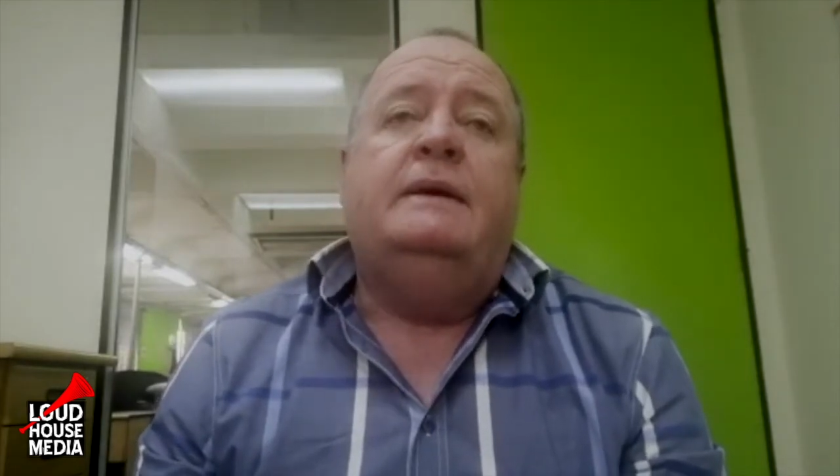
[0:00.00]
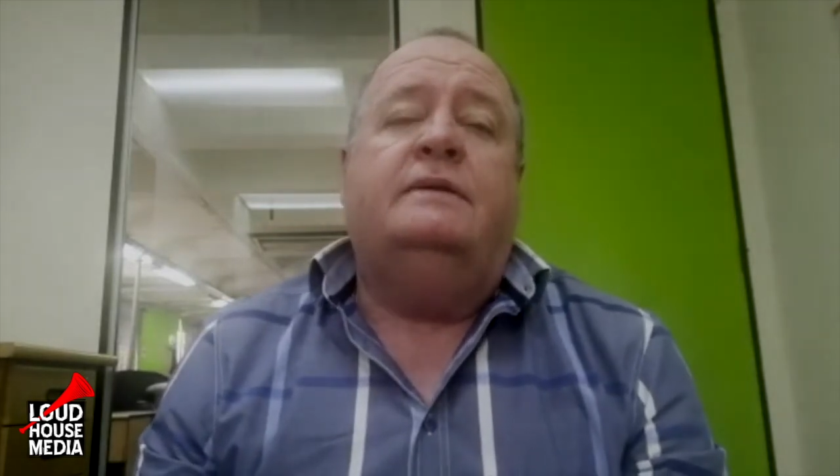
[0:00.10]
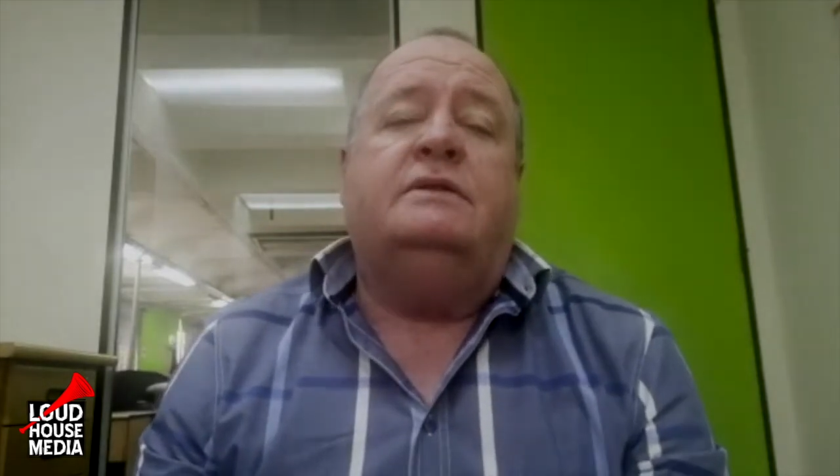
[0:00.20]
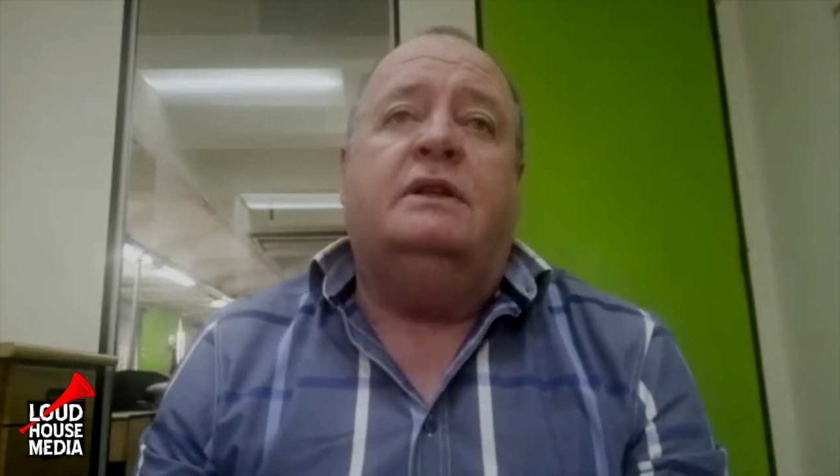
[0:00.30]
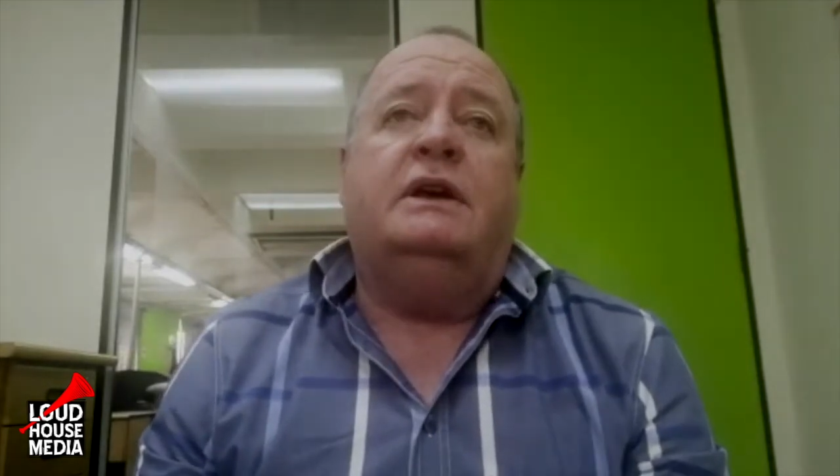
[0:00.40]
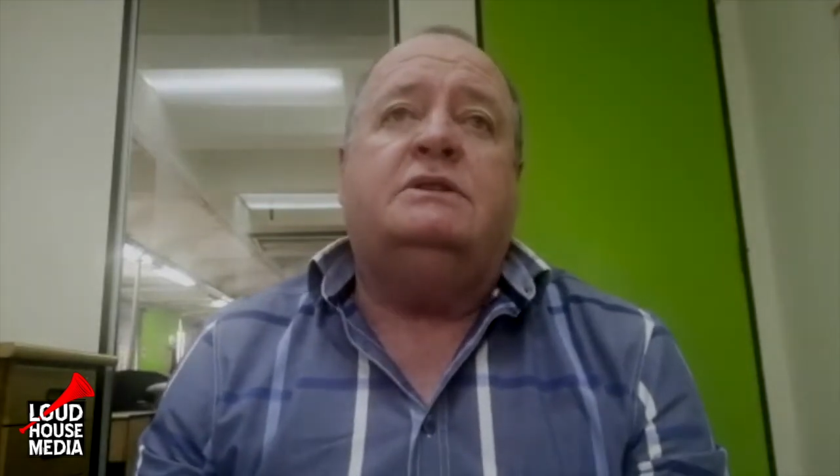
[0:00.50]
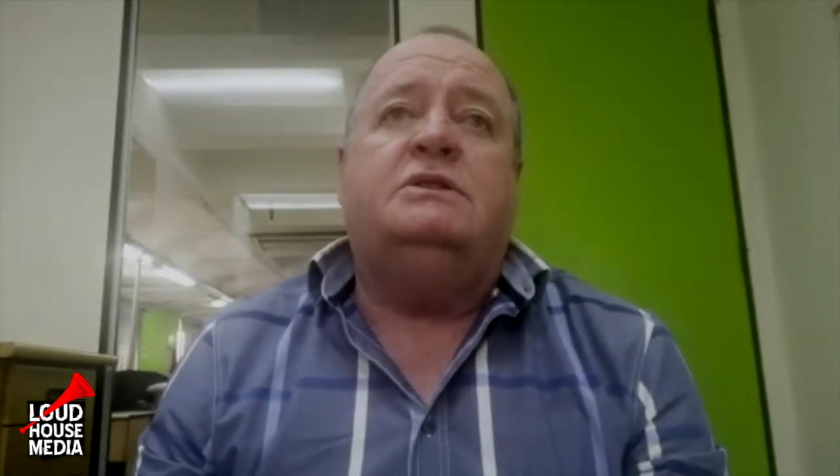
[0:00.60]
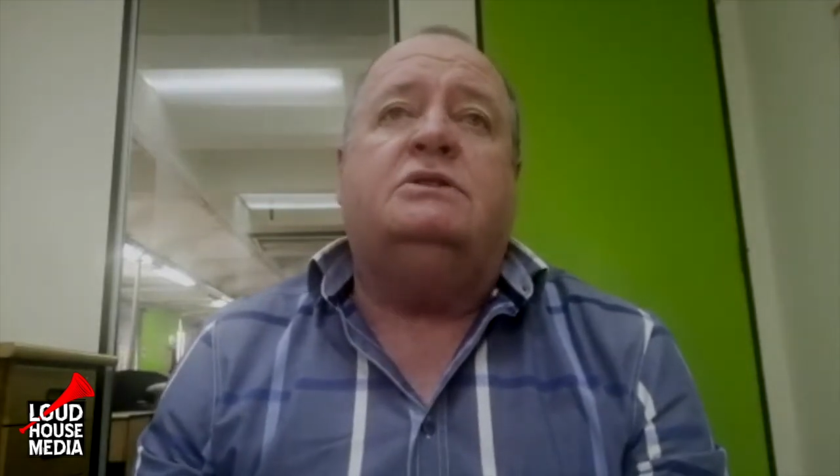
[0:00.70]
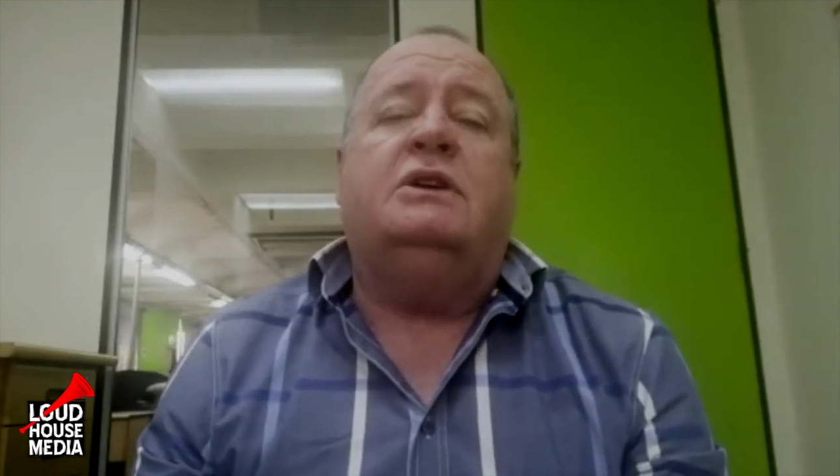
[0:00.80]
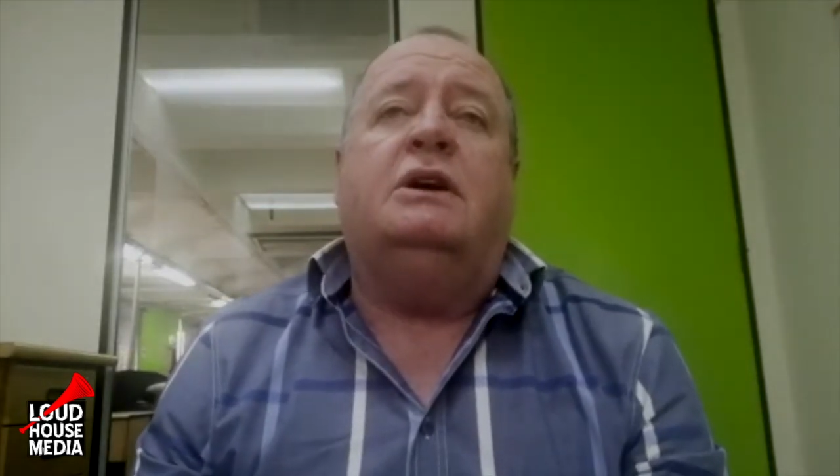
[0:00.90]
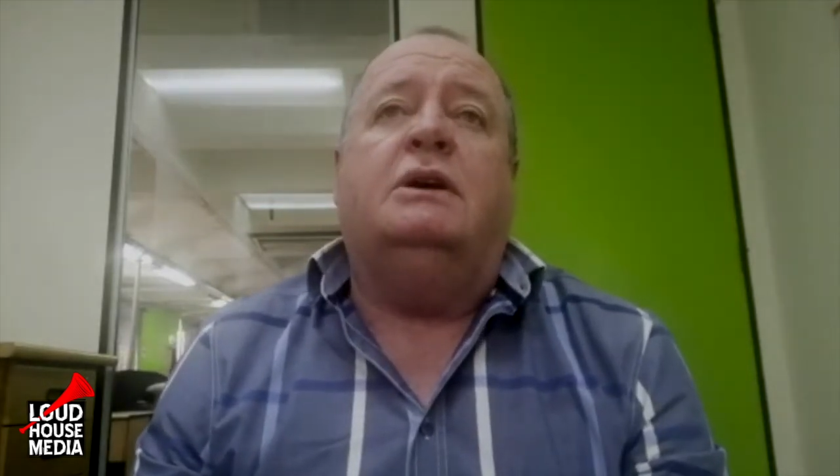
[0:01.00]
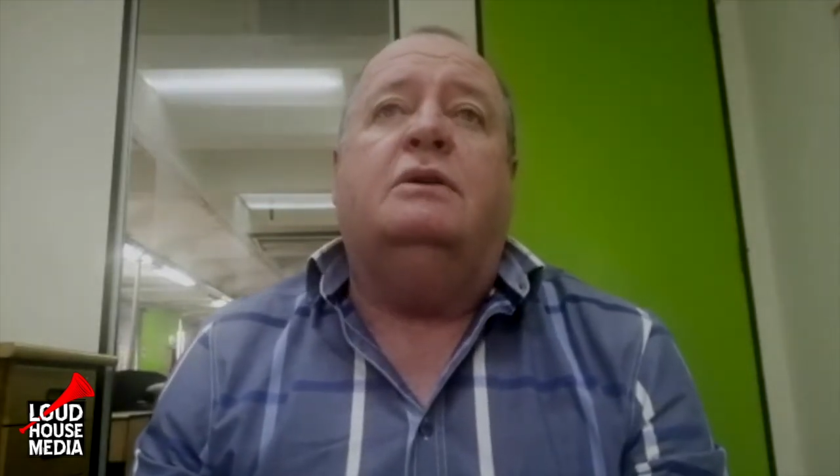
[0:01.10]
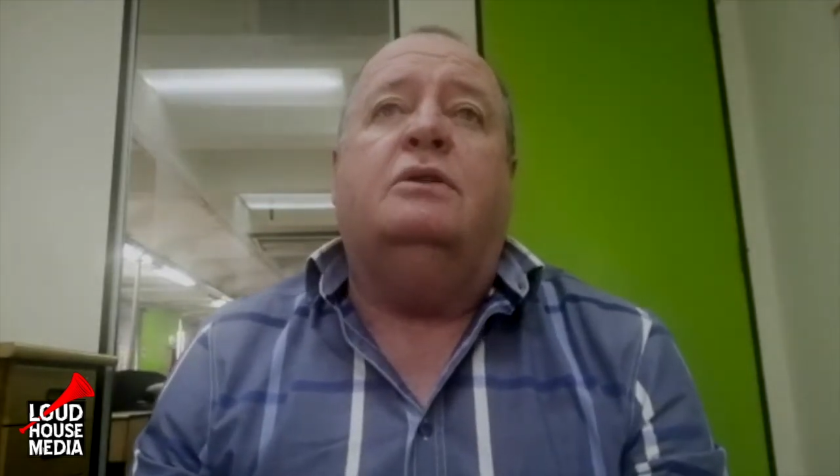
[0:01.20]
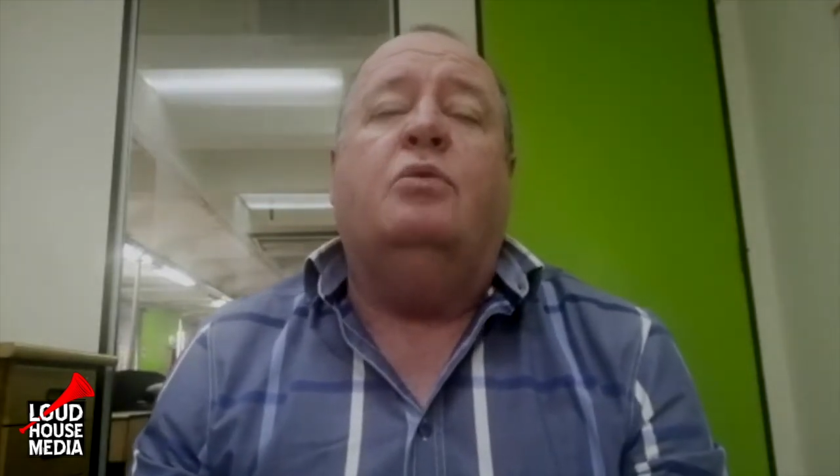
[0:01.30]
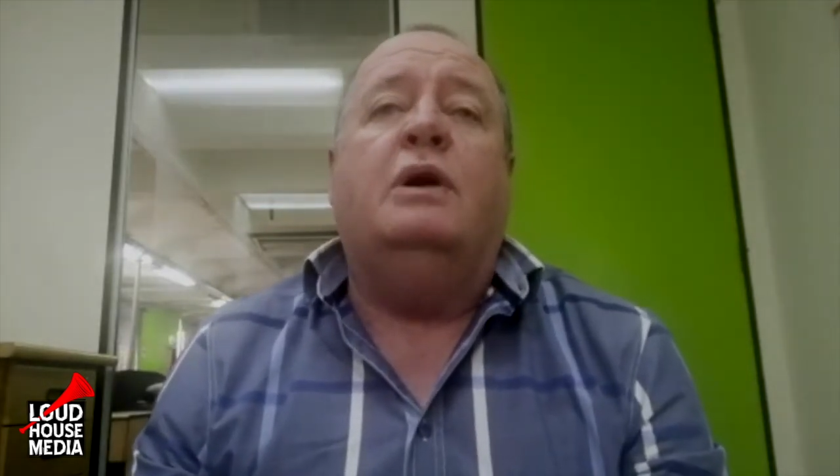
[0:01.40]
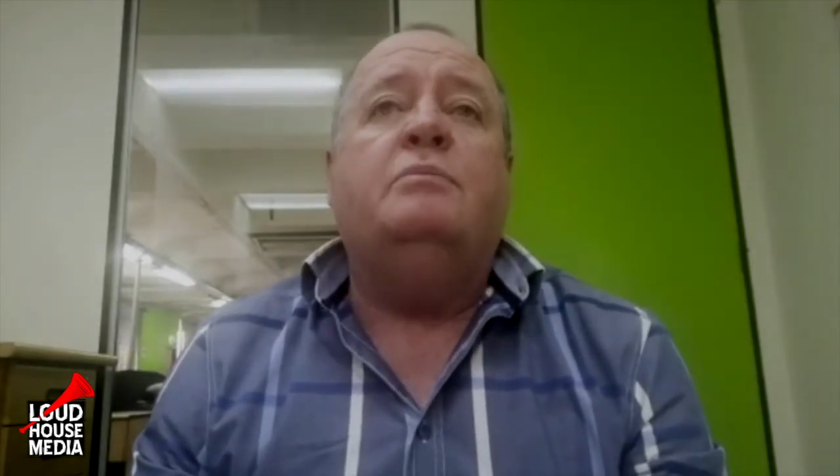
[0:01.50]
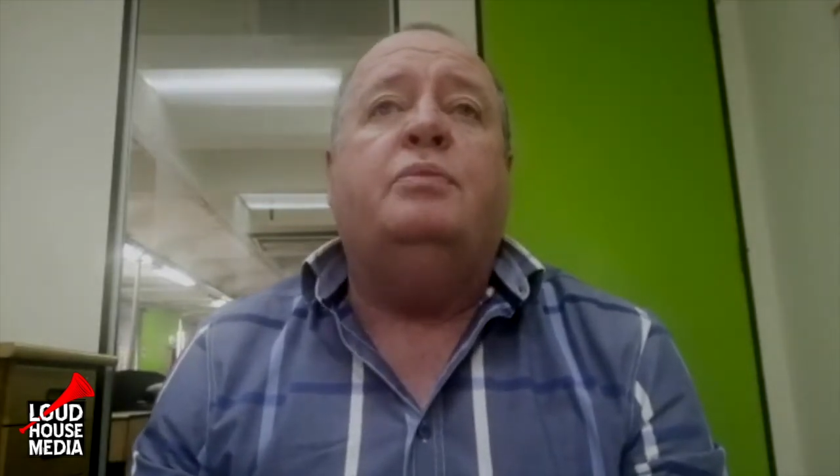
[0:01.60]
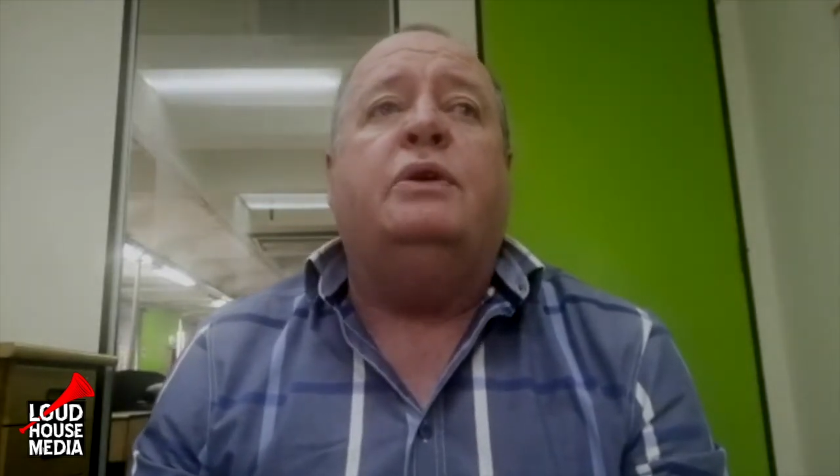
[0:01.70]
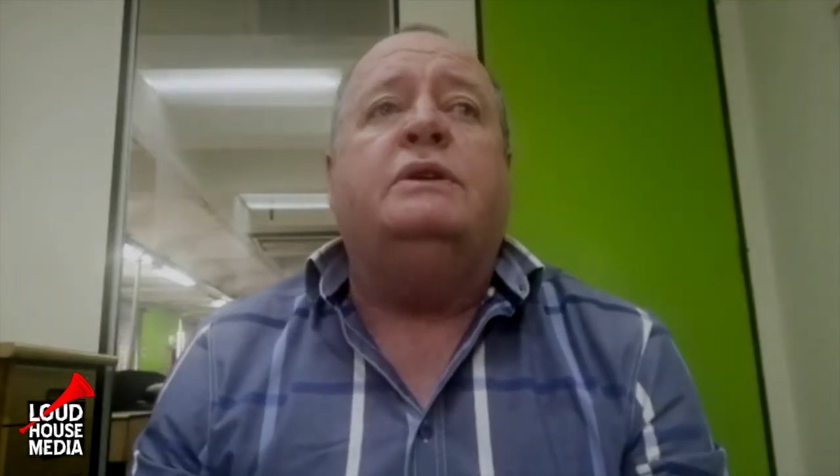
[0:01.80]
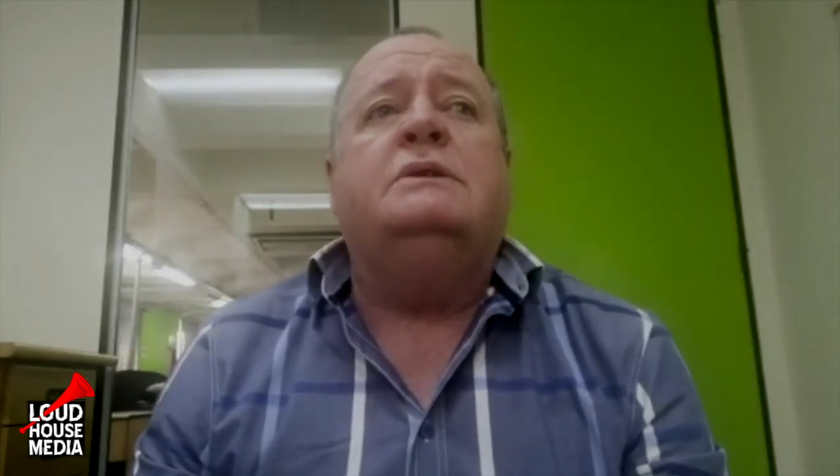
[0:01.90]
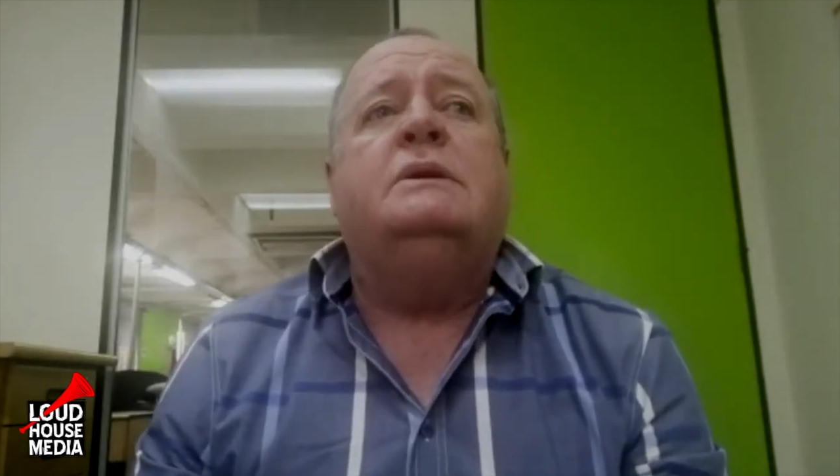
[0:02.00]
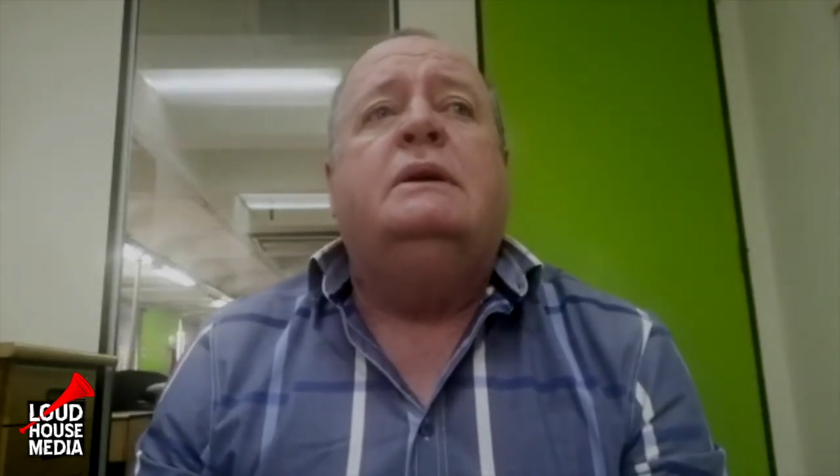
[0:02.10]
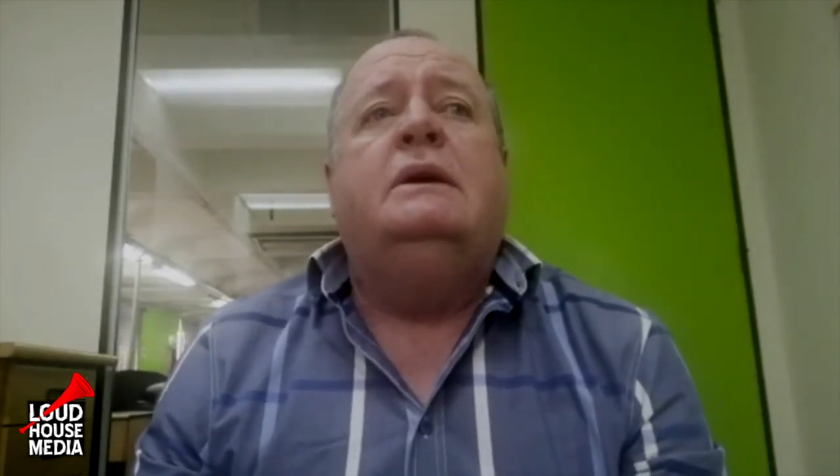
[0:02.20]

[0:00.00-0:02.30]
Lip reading: So that's the one point.